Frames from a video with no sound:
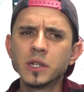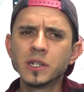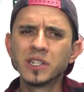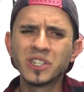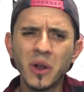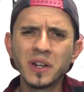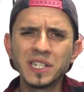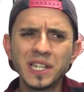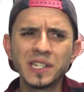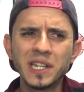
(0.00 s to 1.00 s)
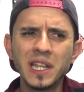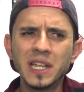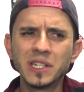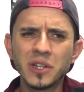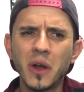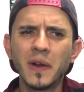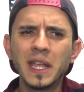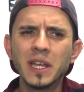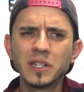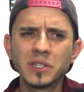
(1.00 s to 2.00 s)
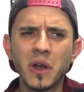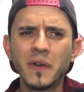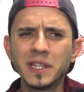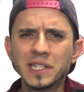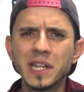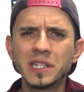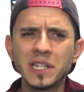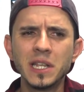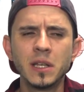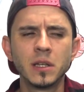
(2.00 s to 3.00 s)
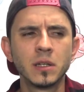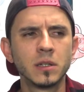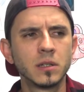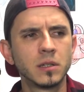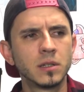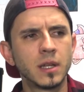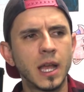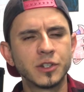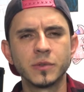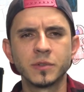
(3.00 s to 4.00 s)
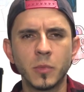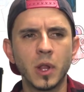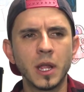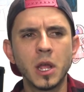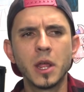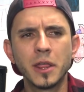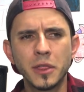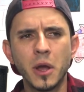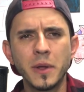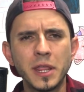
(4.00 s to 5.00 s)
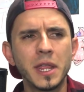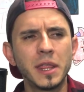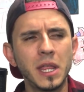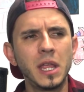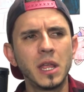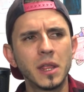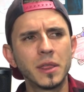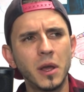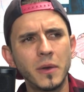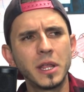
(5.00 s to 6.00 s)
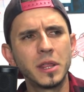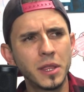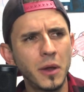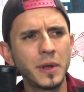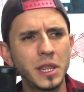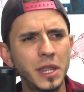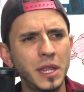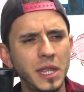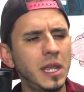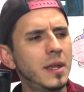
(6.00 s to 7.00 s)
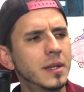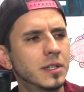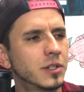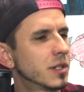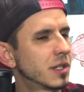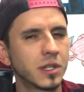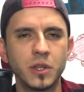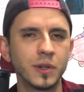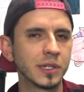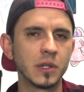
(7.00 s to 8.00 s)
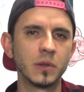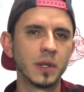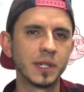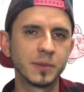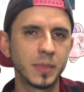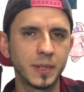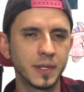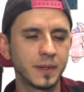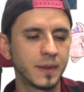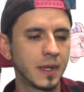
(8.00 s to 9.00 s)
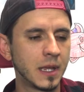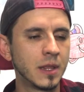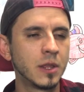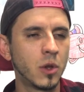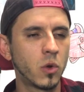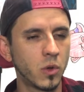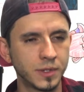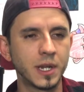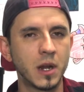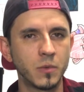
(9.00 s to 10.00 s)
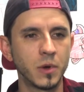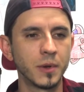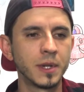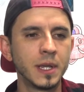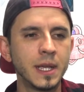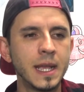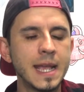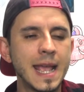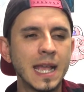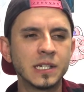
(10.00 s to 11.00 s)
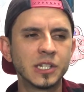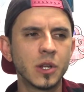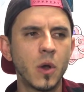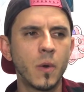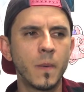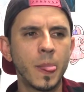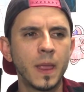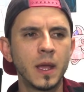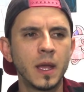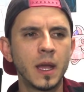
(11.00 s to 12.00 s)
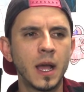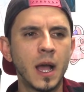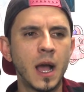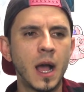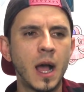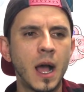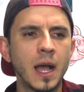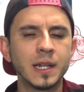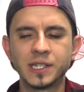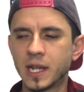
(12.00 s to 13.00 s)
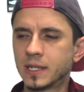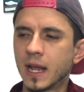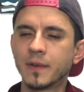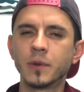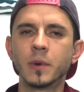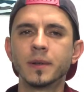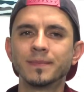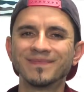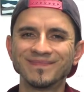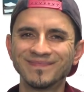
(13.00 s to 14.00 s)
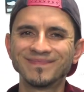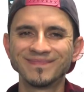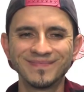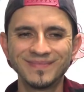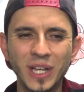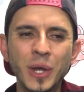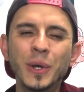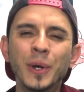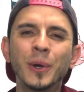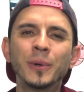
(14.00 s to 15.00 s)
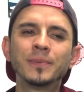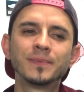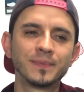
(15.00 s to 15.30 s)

sorry, sissy, sorry, sissy. Actually, it was more like, sorry, sissy, sorry, sissy. She has the cutest little lisp in the whole entire world. And so I said to everyone, uh-oh,